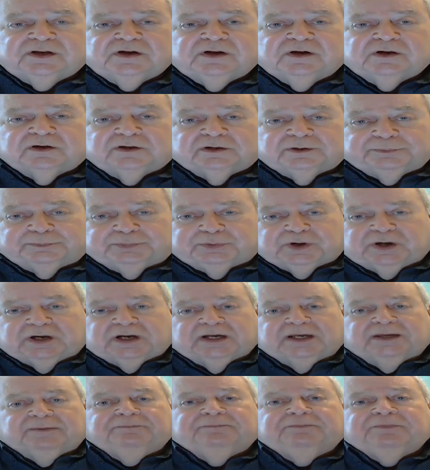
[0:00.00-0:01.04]
are
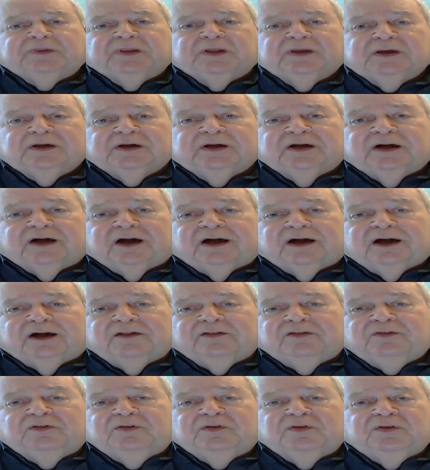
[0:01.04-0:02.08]
prime.
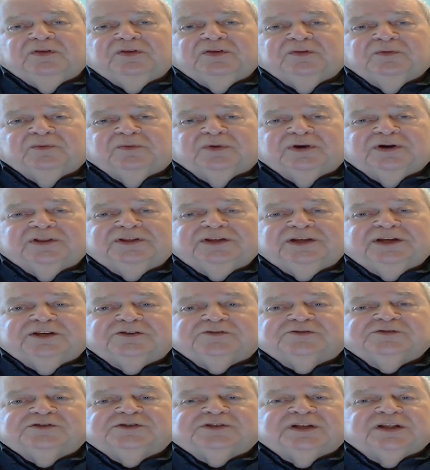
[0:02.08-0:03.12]
One of the
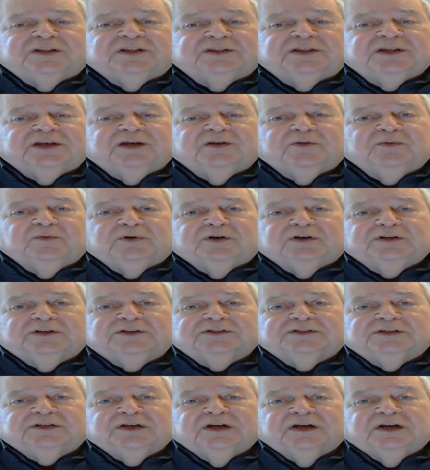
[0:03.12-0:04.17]
interesting thing
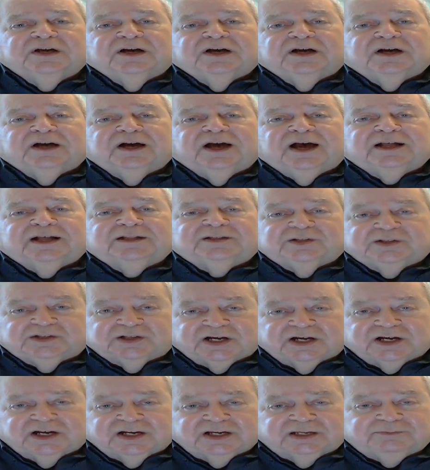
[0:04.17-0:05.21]
was at the
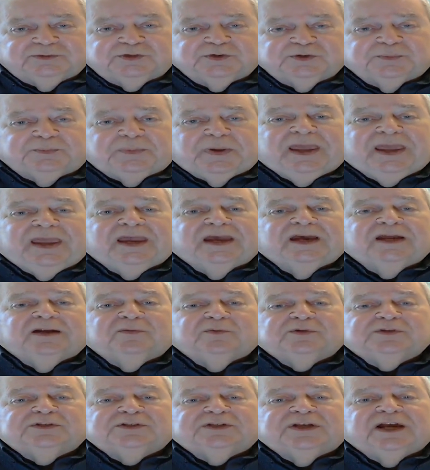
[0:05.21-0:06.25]
time,
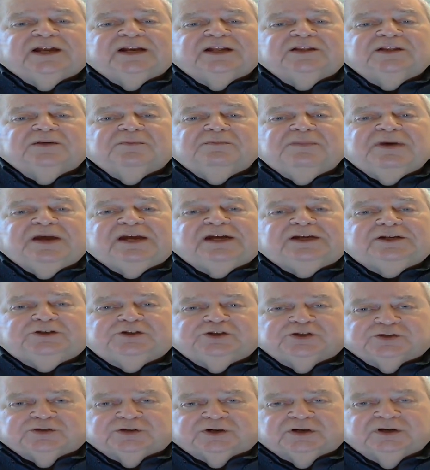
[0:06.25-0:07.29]
Japan was getting the
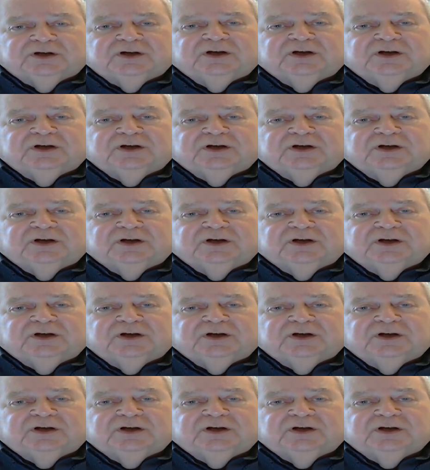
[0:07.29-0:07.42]
major